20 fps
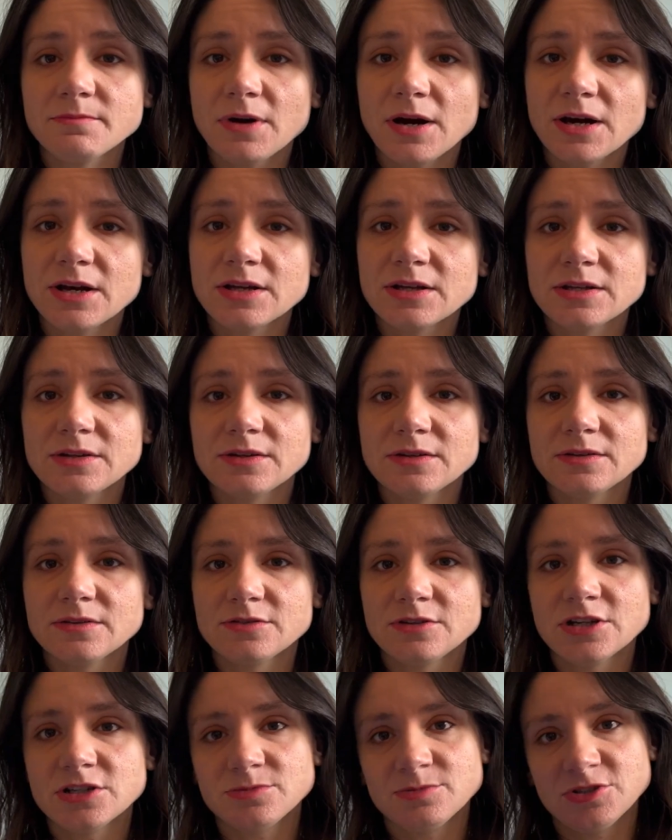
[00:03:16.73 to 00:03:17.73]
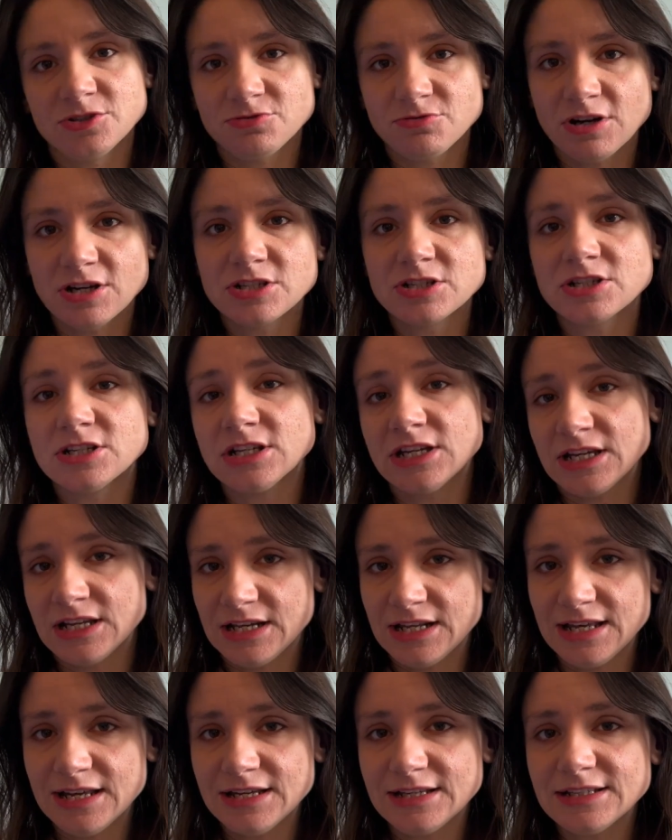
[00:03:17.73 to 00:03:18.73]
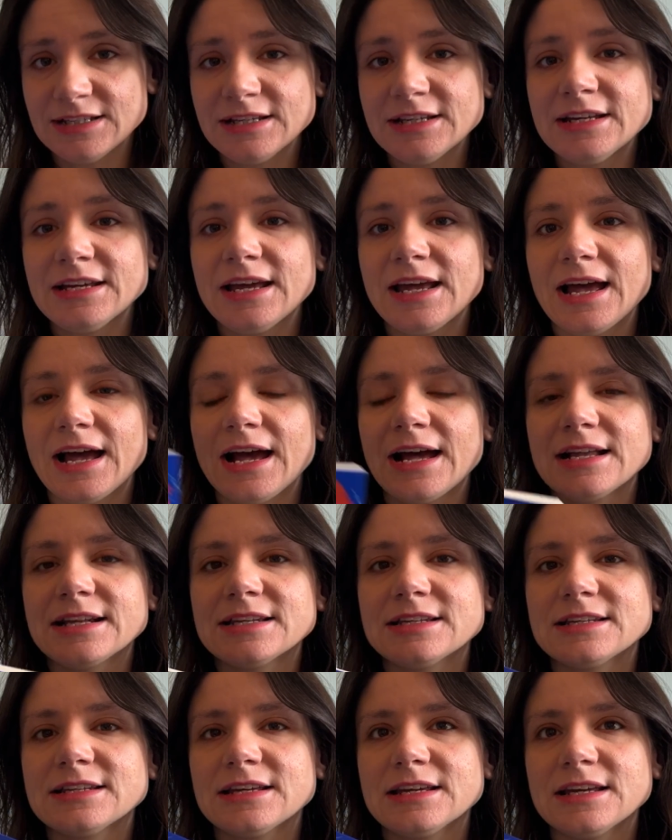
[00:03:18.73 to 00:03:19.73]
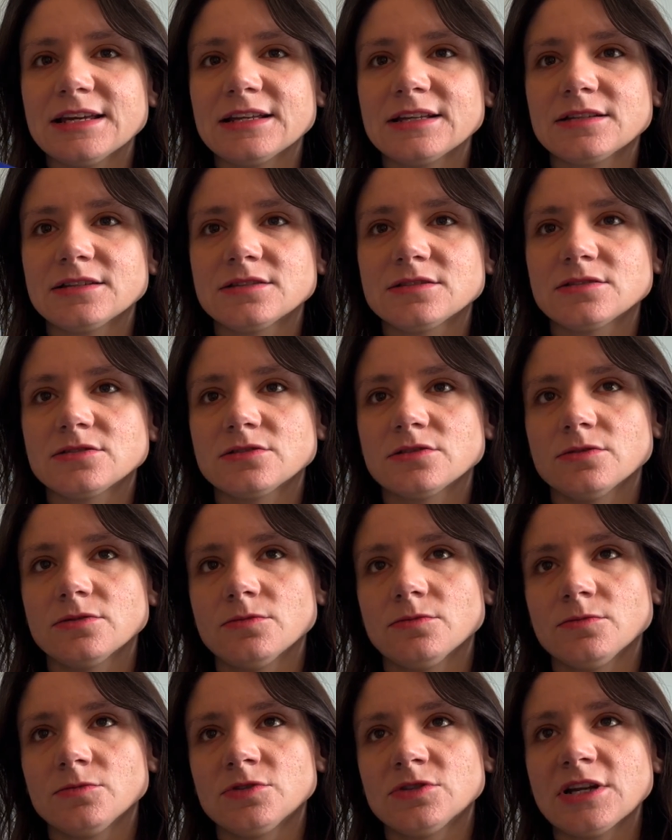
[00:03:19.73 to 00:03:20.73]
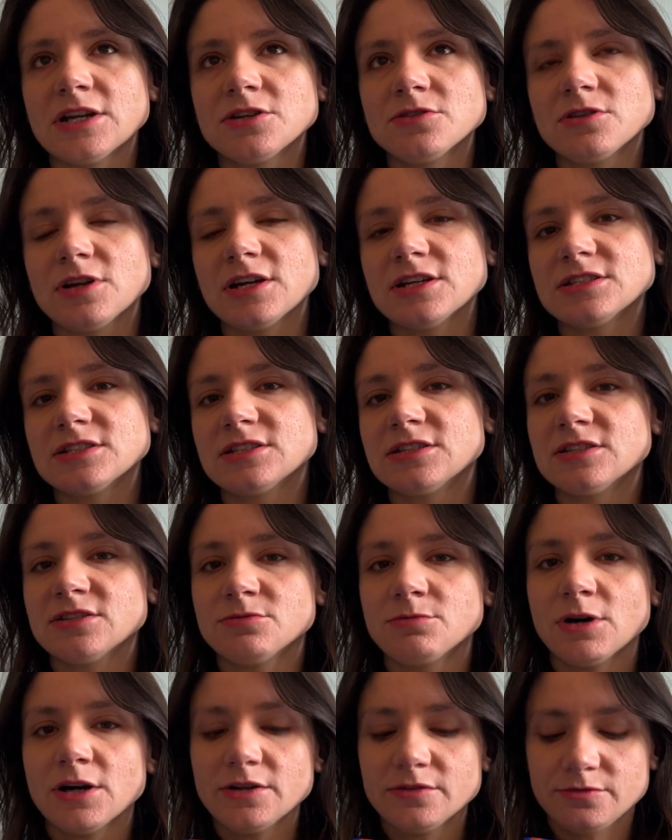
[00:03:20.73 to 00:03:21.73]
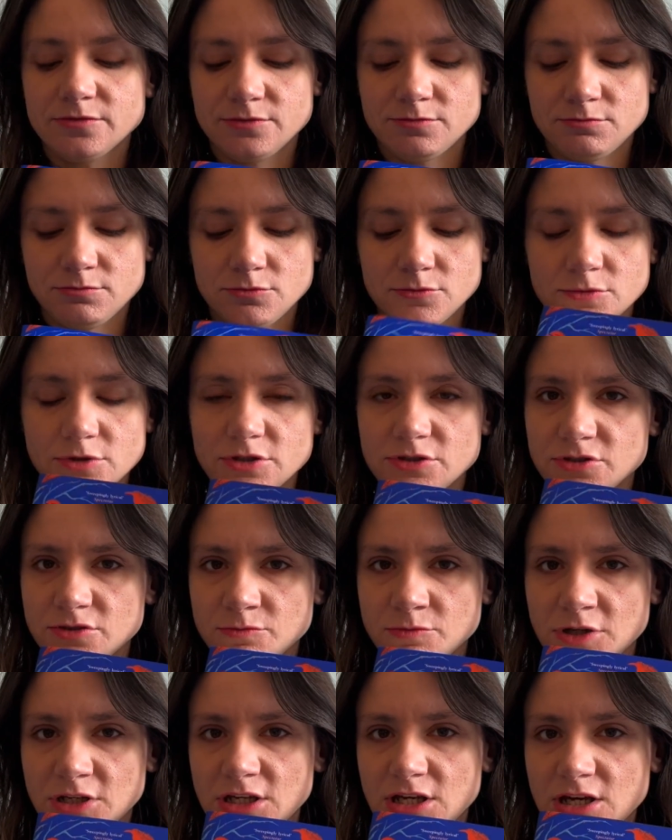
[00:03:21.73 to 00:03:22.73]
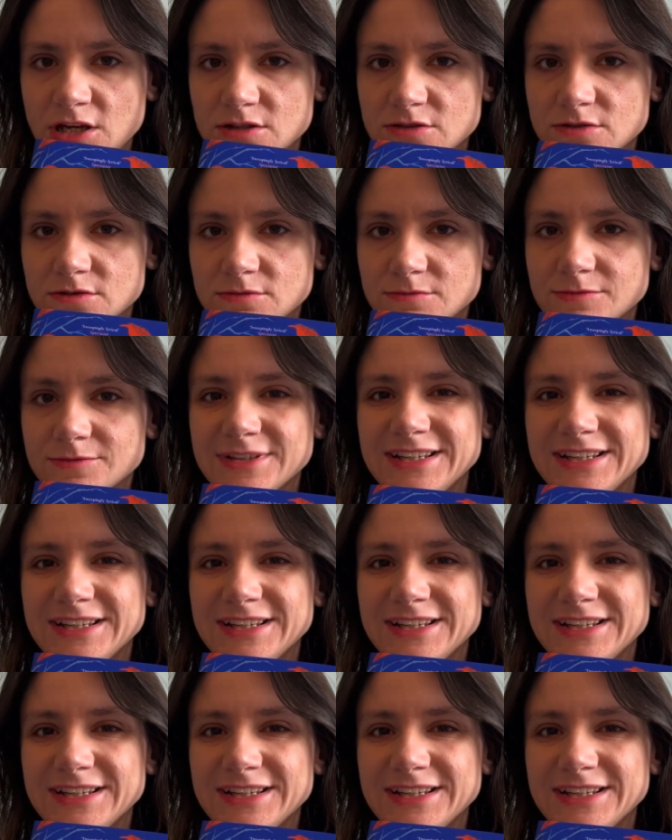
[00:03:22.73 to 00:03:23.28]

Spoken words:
by Shakespeare's tragedy King Lear, and it centralises his wife, as you might guess,